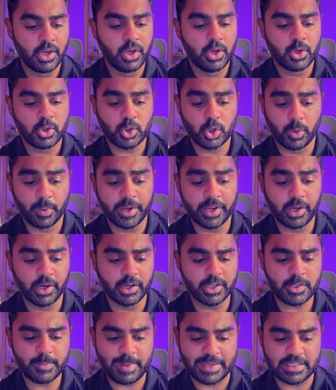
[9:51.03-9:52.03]
So over
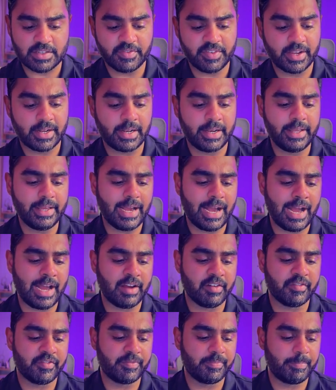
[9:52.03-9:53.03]
here specifically,
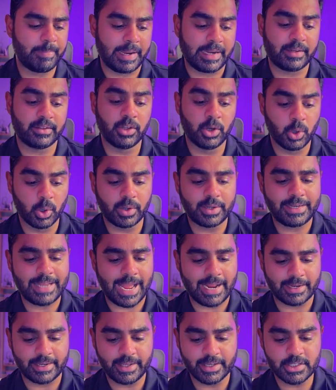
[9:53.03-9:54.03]
I've picked the hook
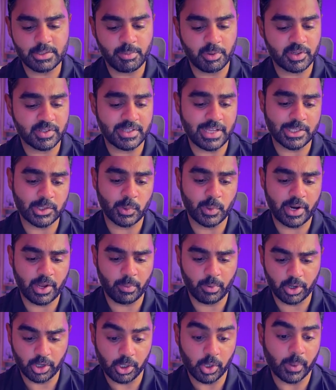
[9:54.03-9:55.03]
tactics because that's what I
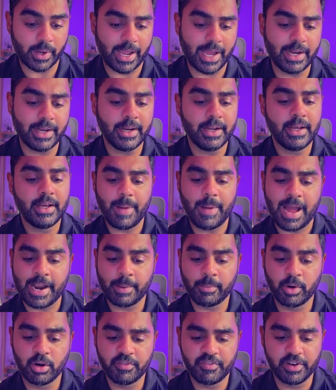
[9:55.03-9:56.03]
want to look at. And
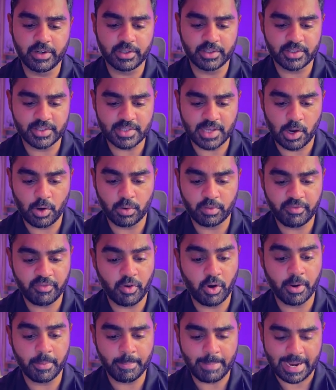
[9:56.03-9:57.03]
I'm going to filter this out
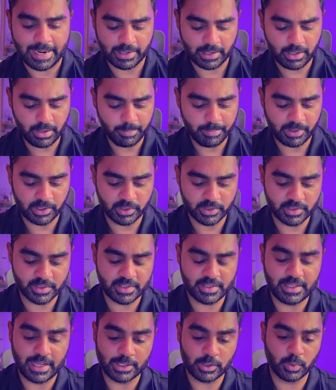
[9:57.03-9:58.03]
for meta because
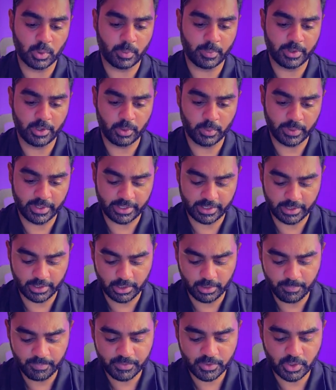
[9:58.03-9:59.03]
that's what we're doing
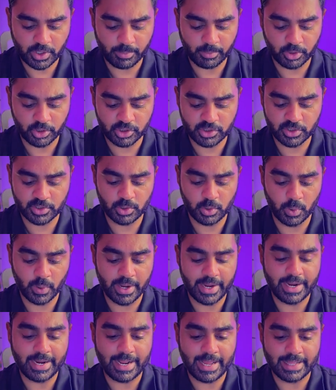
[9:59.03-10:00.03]
here. So I'm going to just go
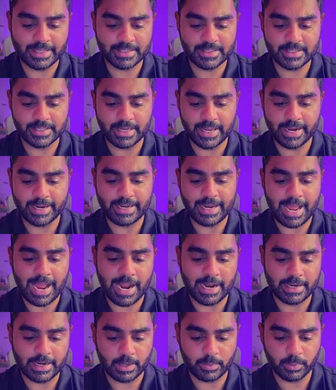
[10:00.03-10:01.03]
ahead and select
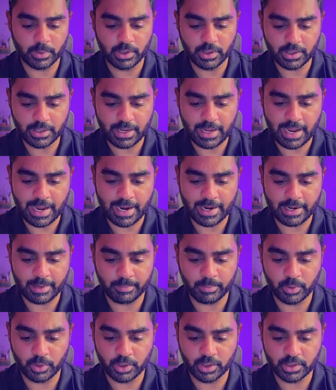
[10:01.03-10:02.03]
ad network and
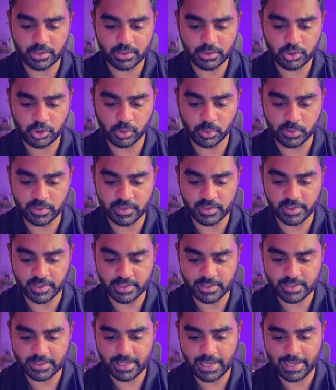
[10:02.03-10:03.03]
I'm going to choose
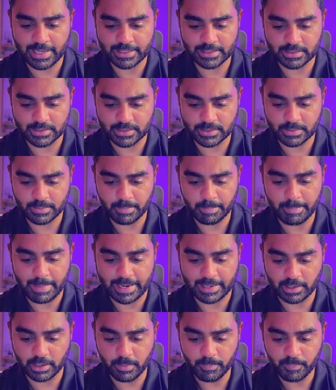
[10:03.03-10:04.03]
this as
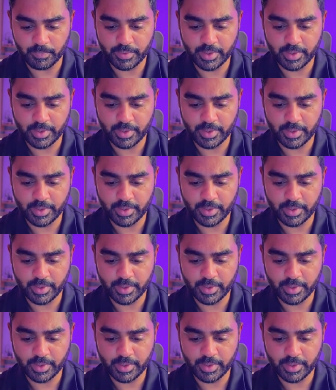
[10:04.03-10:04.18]
meta.